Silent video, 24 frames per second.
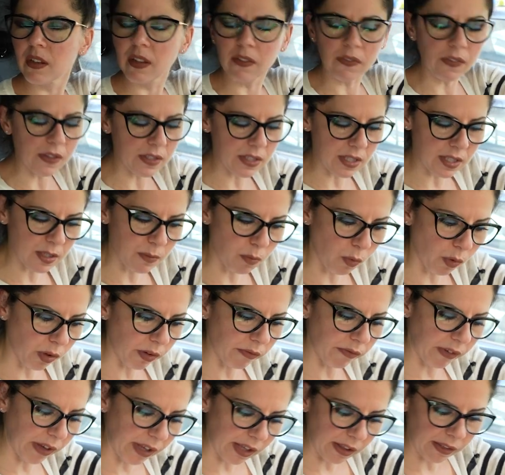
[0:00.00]
and this is more
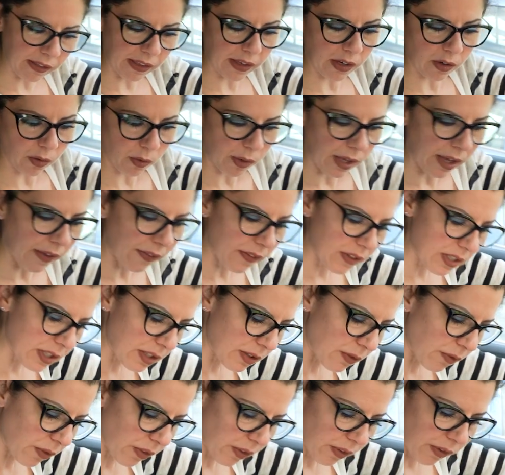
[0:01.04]
regulated. Okay, this
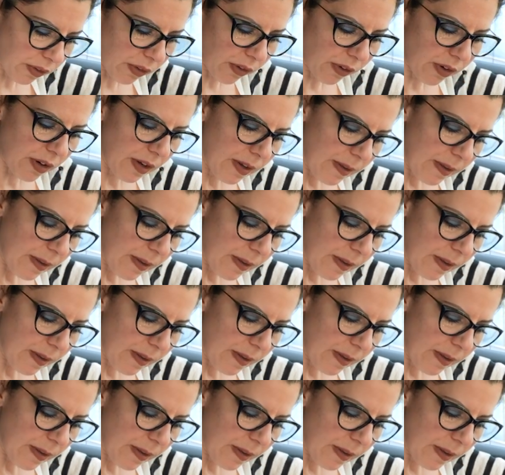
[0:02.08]
is for